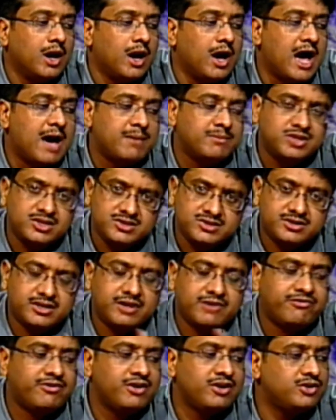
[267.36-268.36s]
I am just
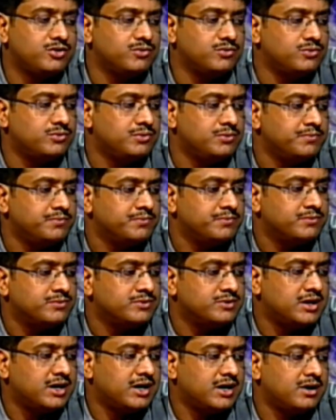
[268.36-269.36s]
referring to
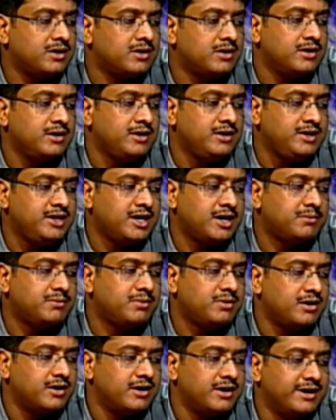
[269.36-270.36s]
the
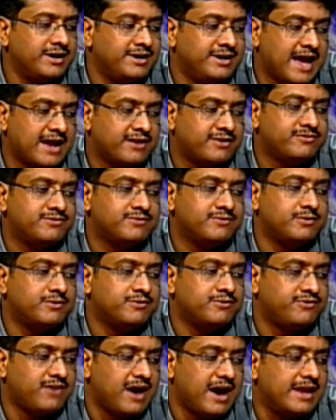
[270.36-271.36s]
EMMRC
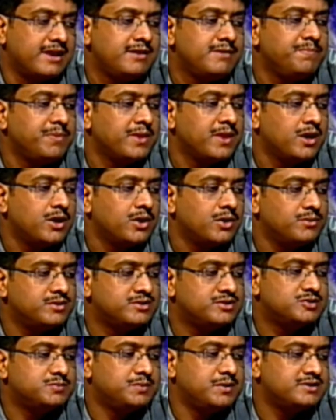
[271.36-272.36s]
file,
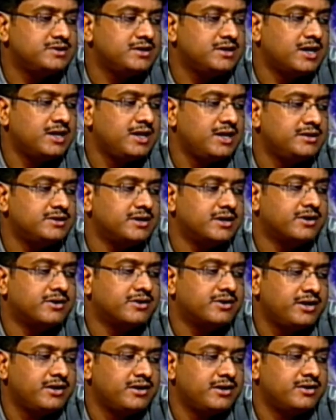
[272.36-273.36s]
which is basically the
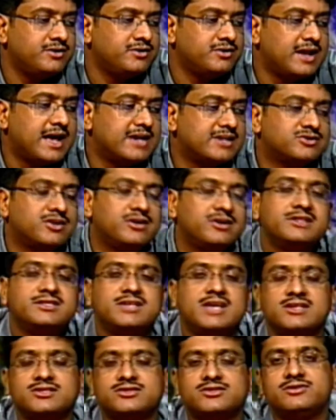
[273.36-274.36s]
CRID International
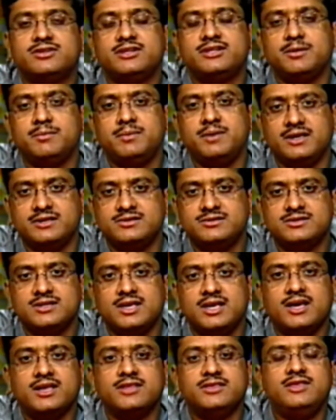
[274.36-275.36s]
Disaster Database.
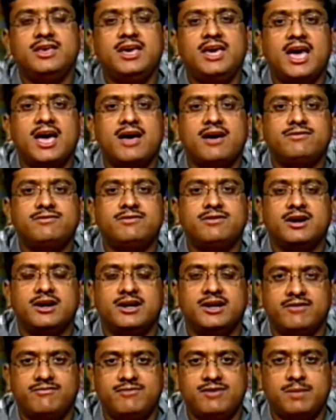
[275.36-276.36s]
They have
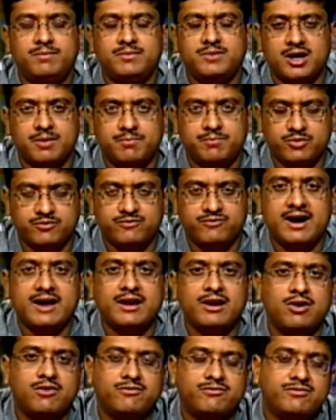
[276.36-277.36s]
developed a
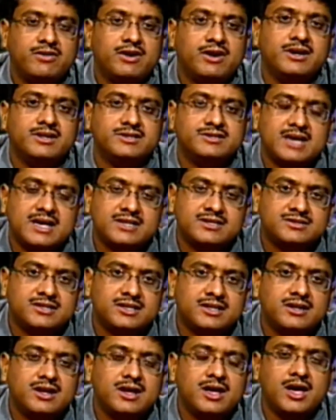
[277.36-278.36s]
profile of
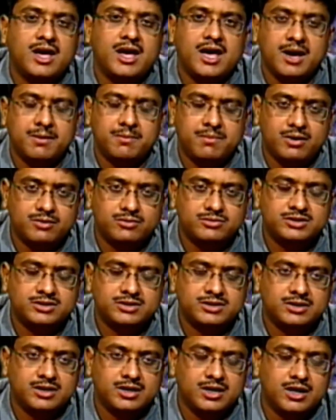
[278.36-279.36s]
disaster about
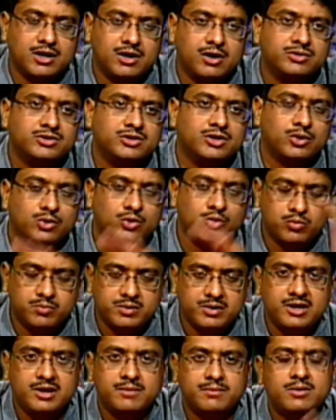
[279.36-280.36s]
on the global
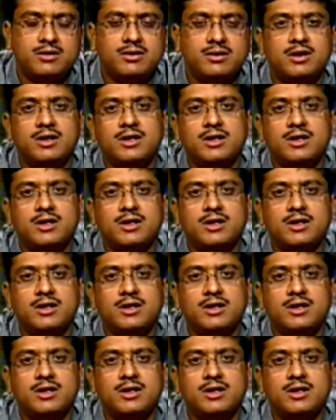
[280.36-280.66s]
level